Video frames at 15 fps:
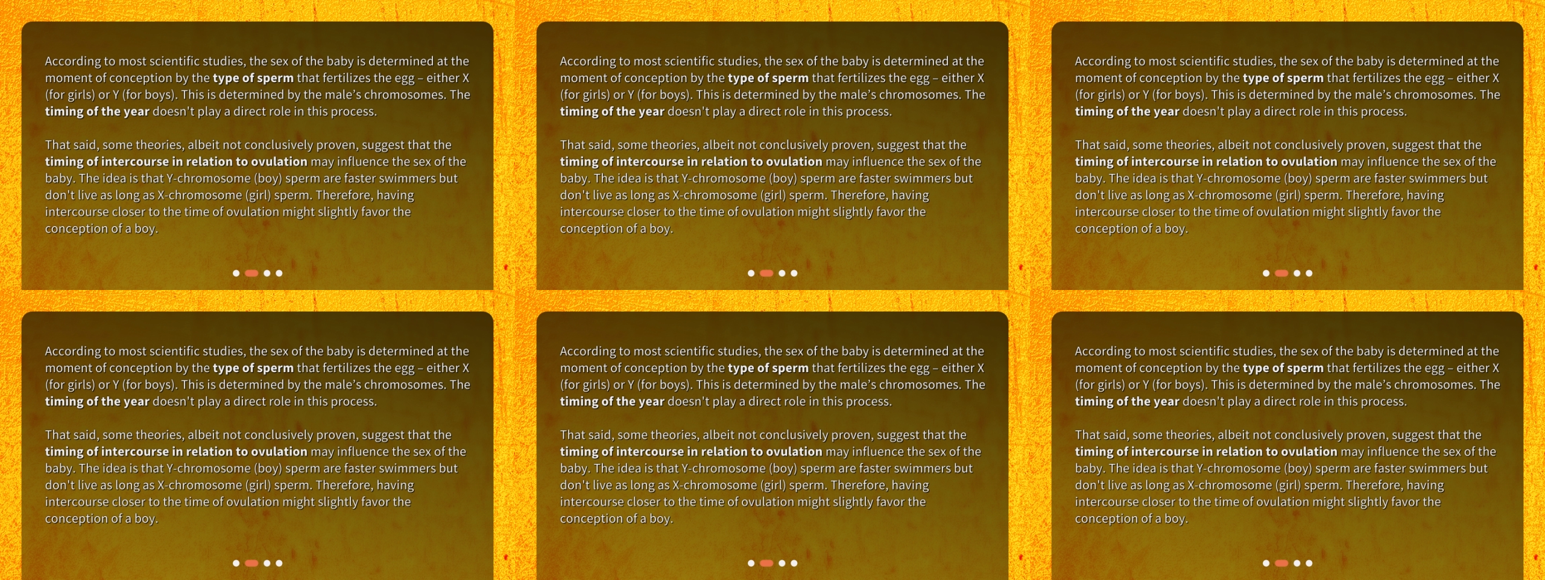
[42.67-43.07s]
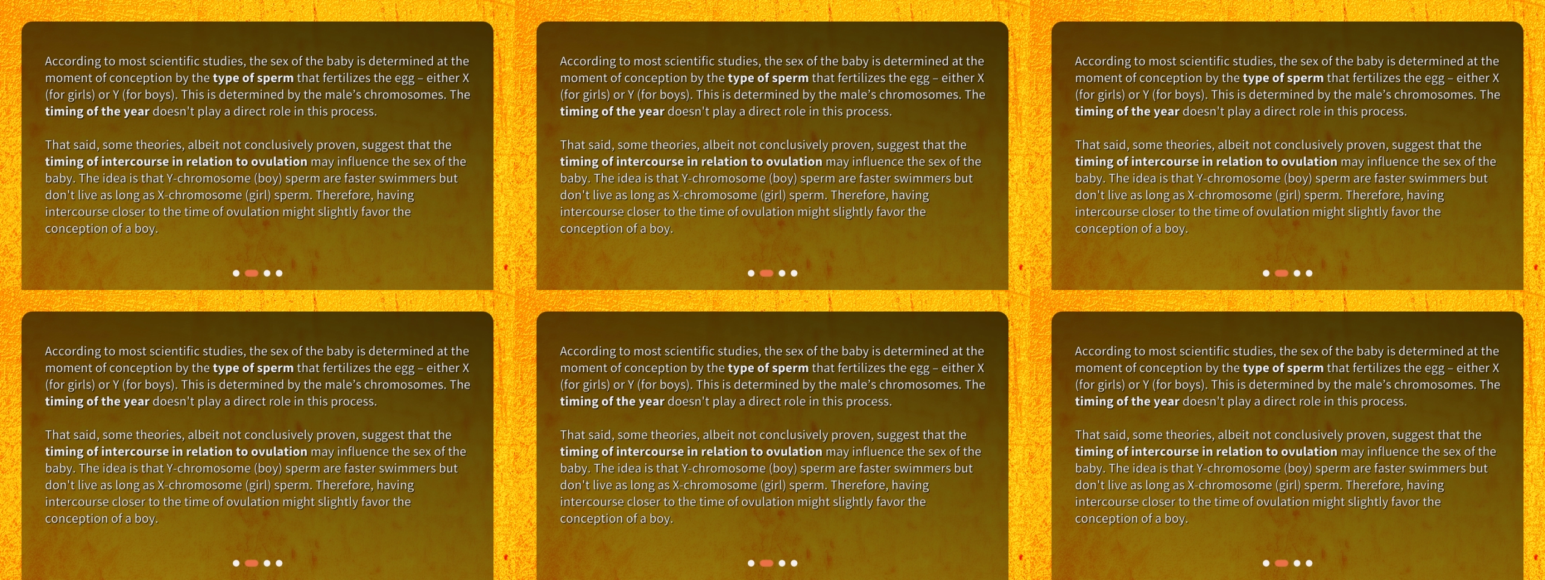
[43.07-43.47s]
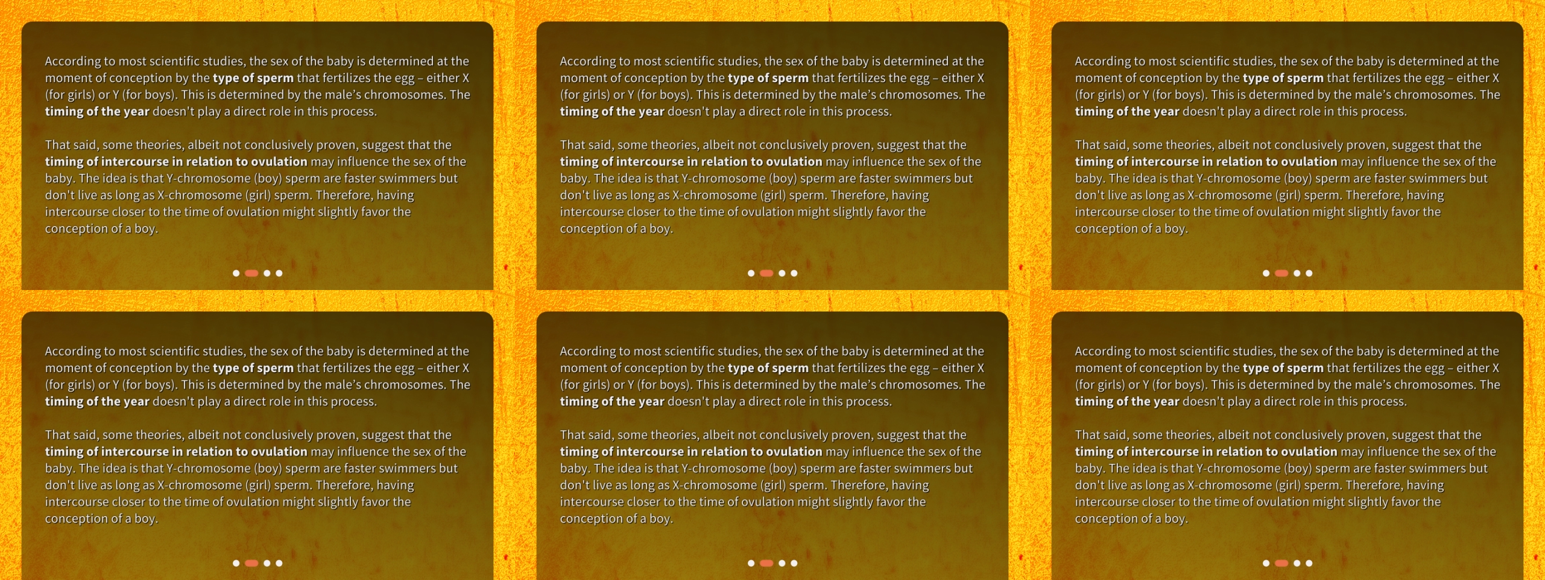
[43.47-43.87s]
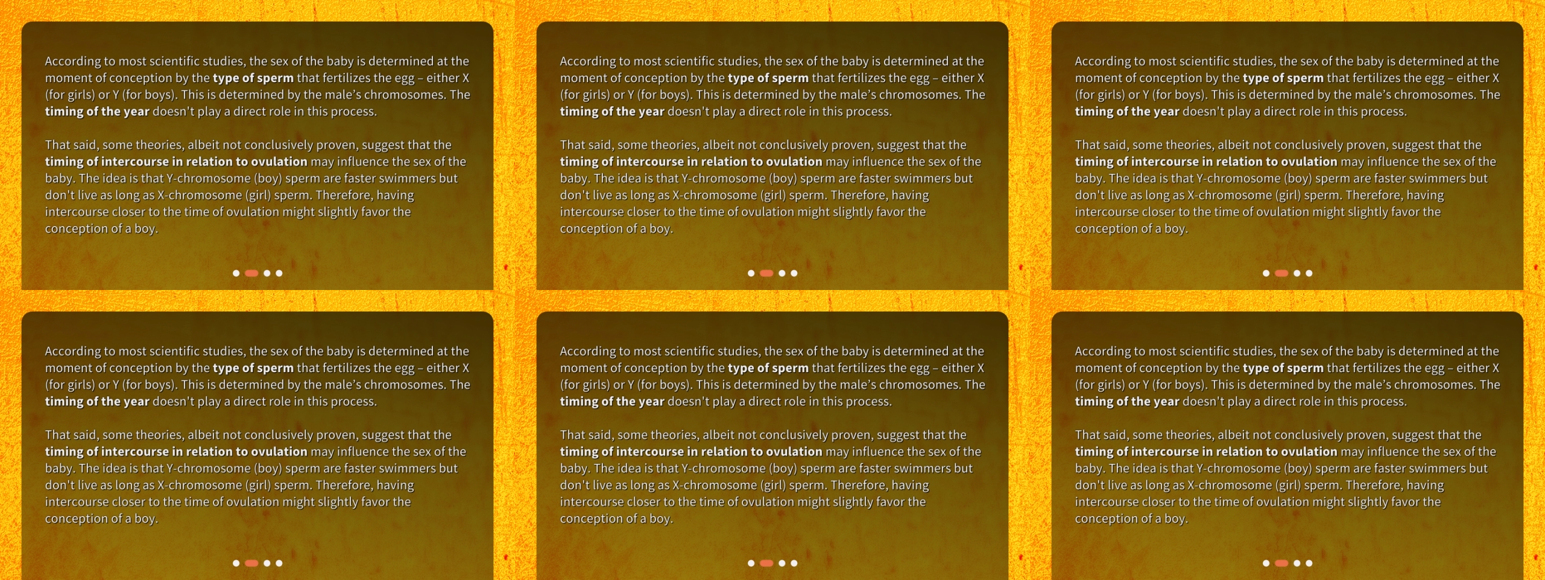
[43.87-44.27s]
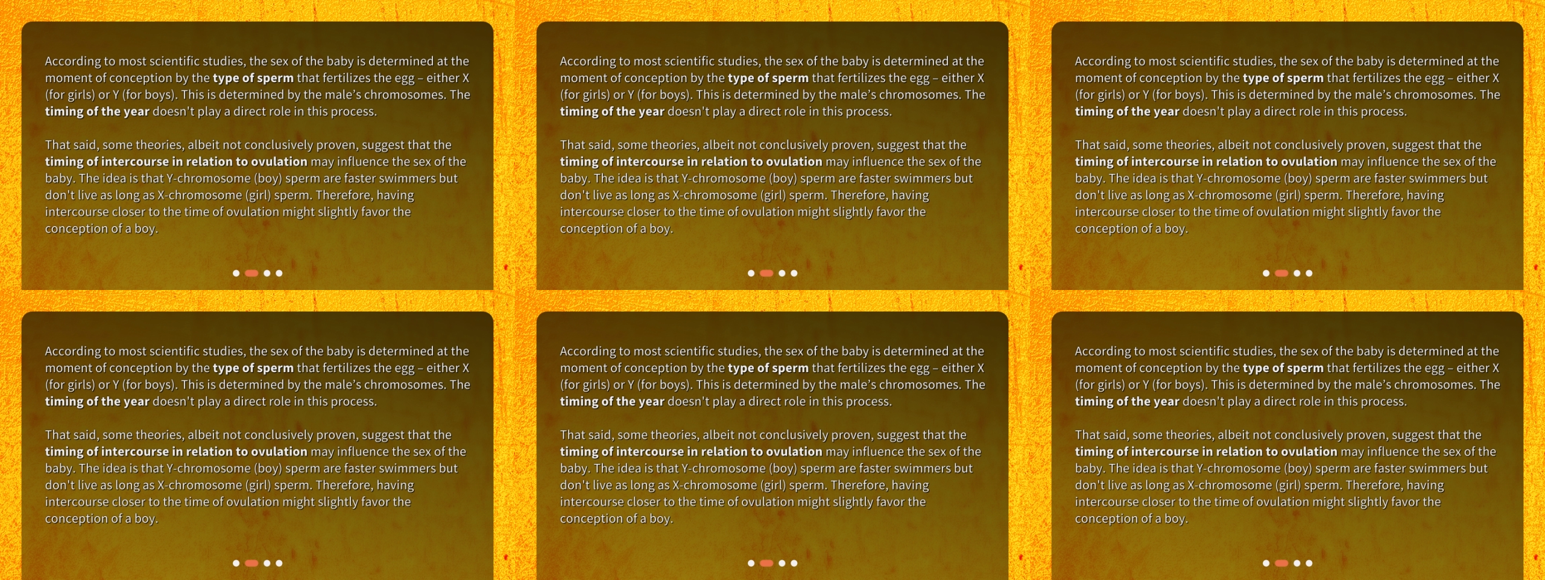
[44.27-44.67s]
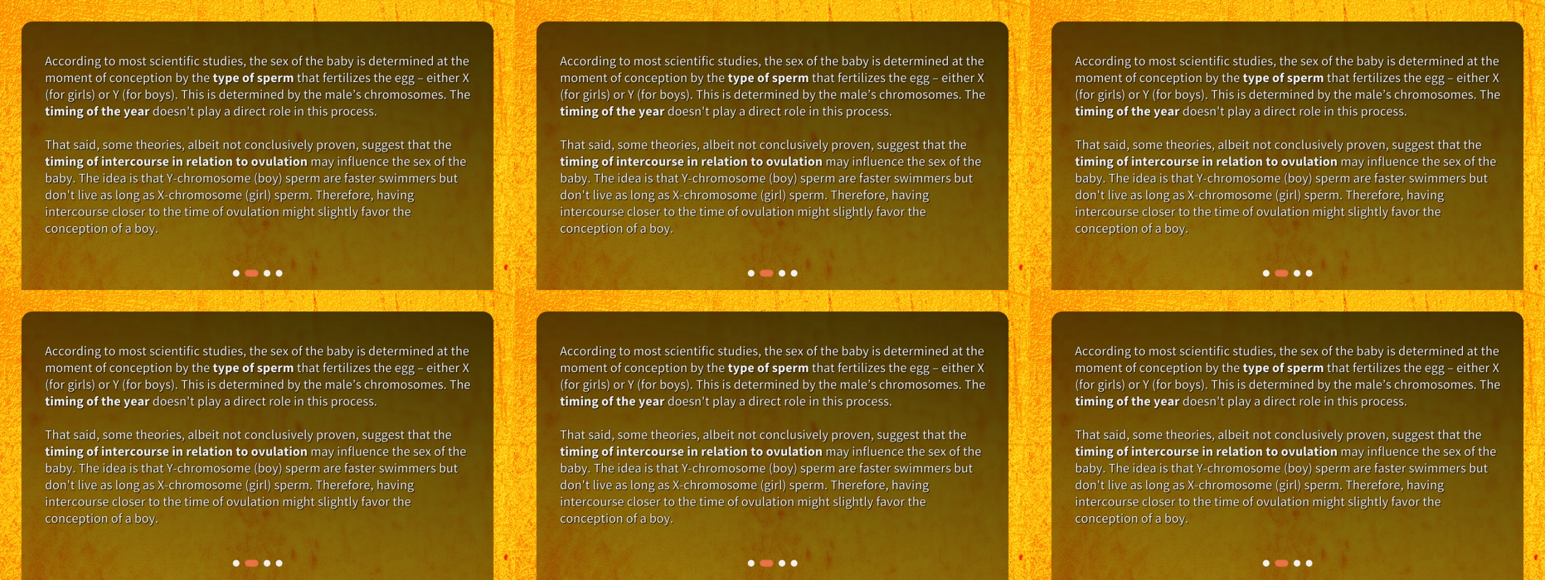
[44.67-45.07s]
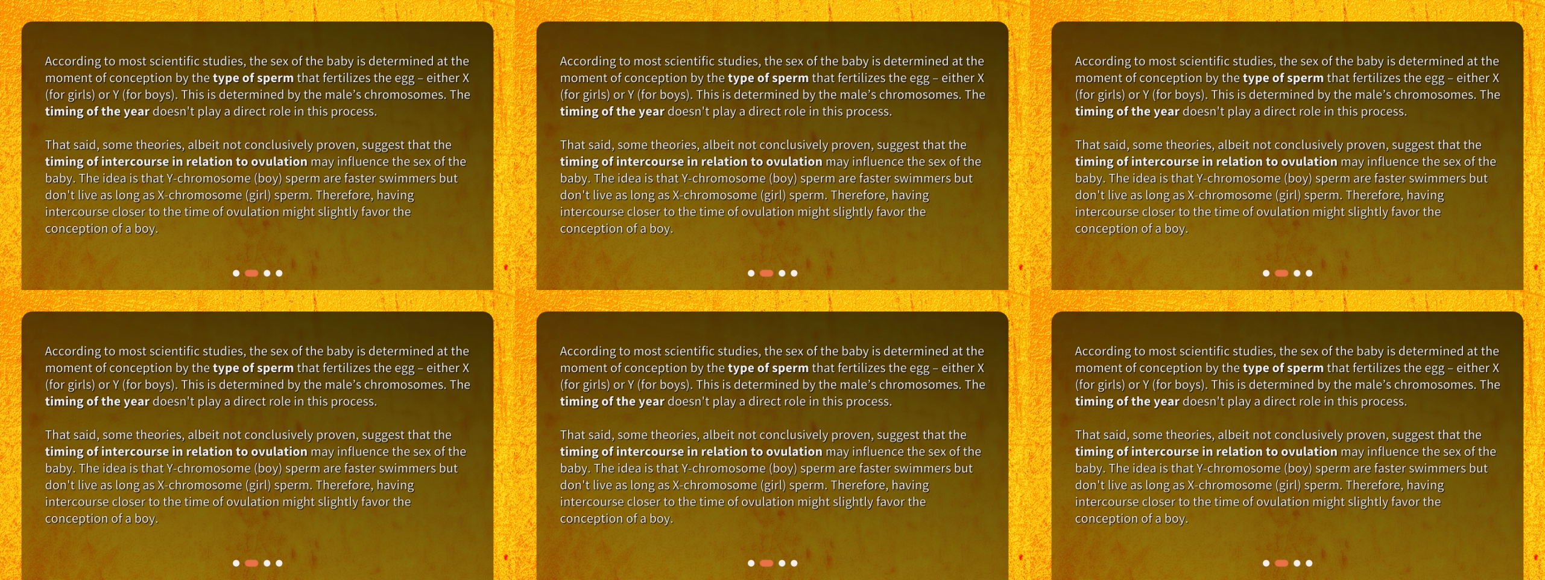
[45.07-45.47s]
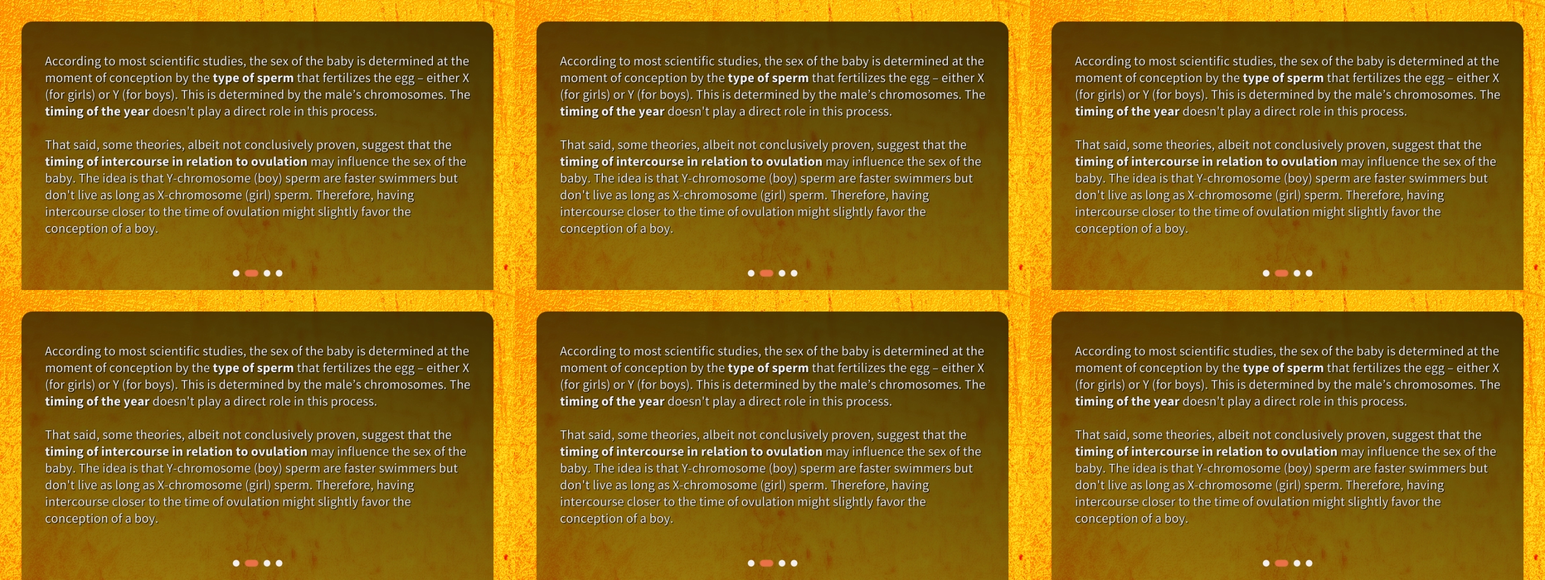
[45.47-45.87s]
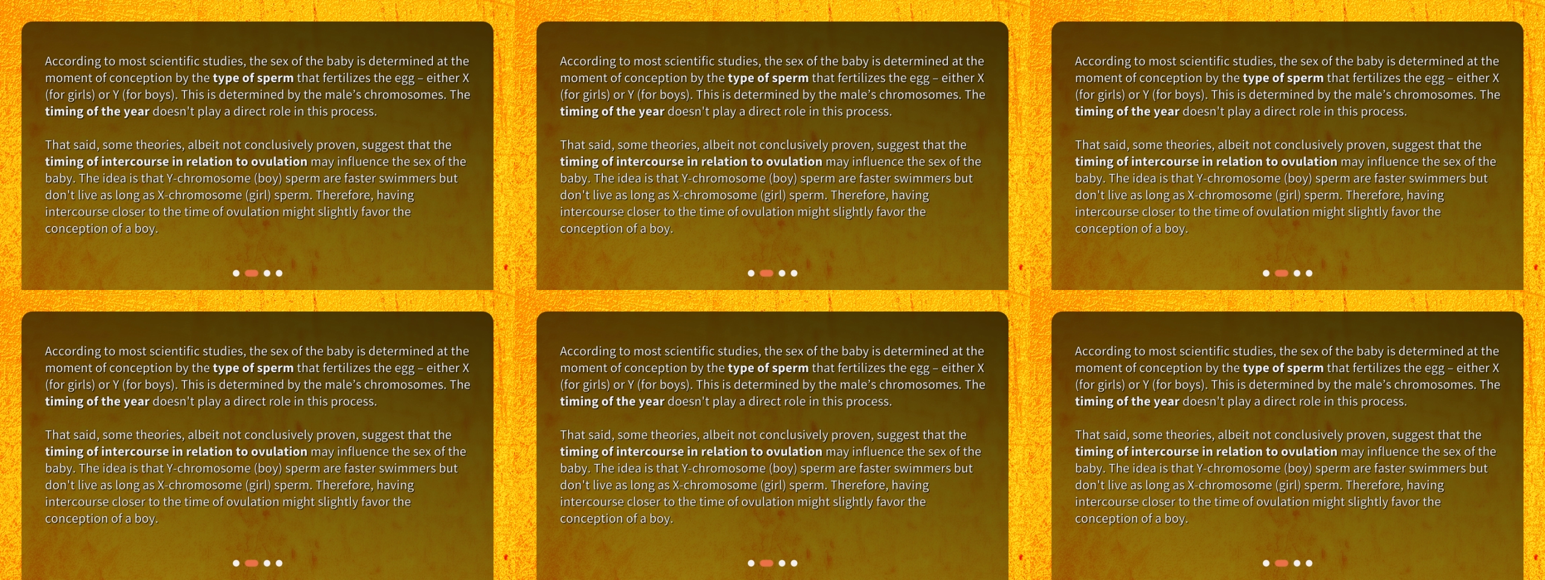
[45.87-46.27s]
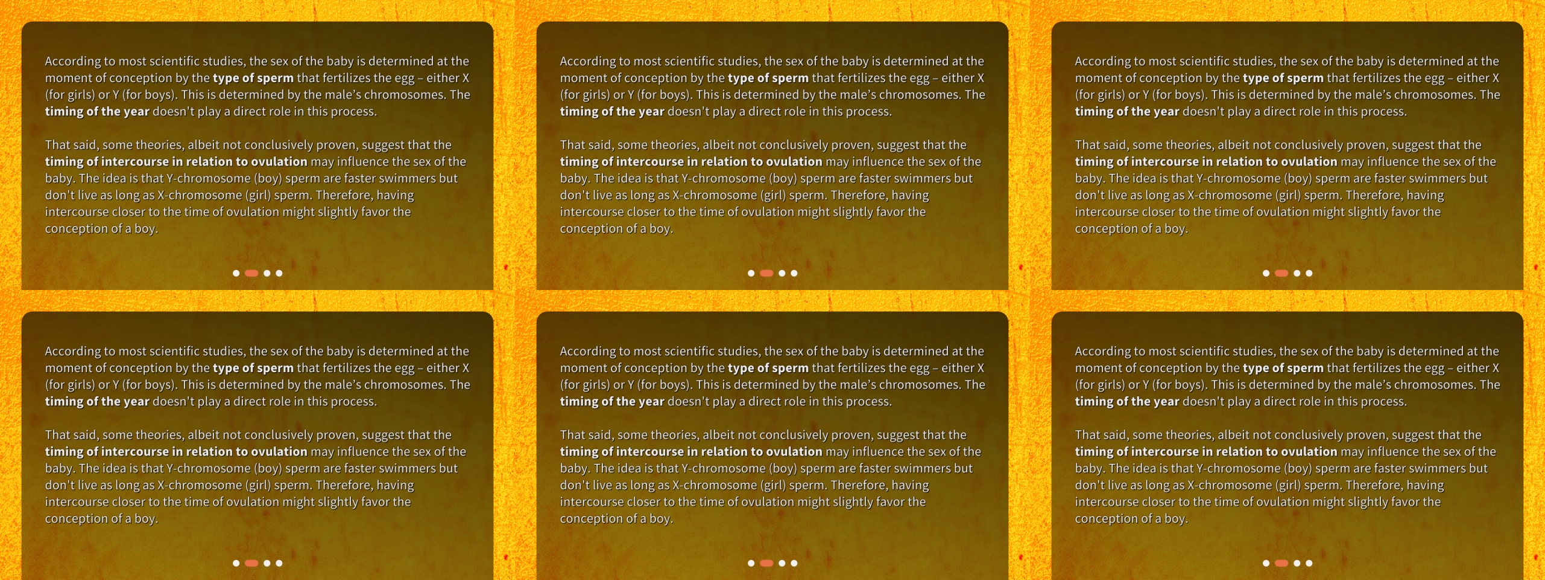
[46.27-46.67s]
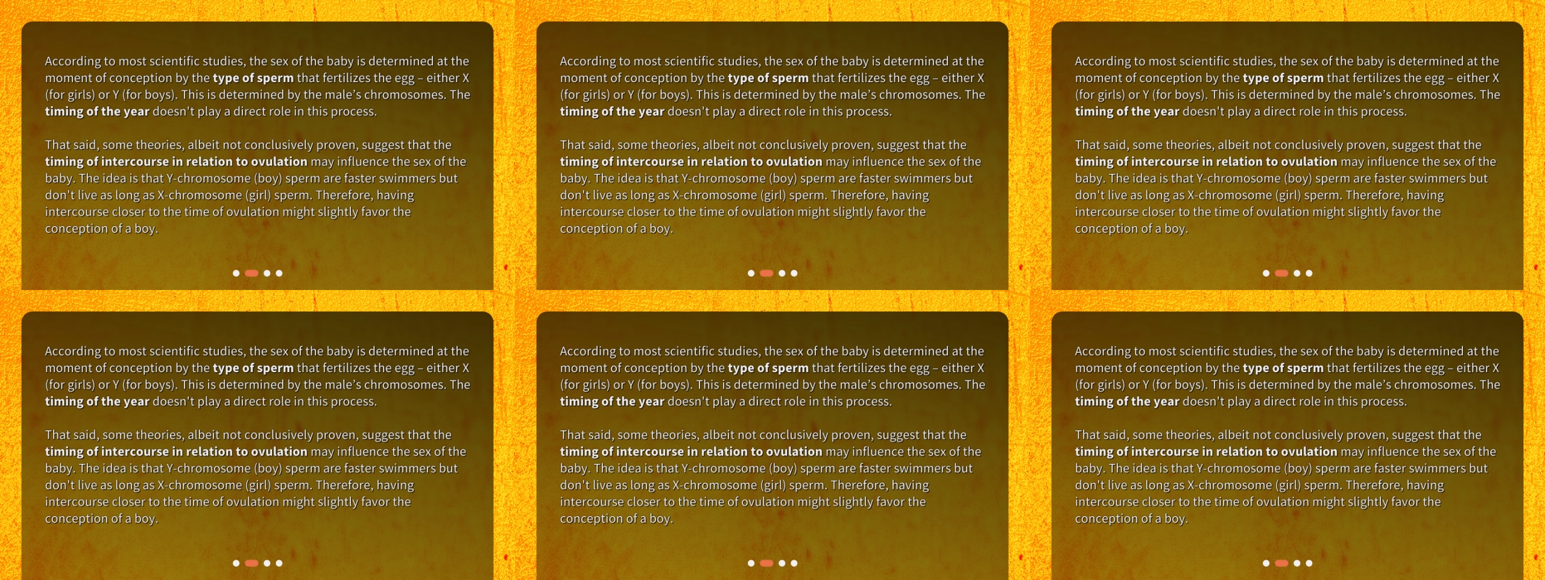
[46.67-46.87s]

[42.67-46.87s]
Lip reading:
Nobody's mouth can be seen.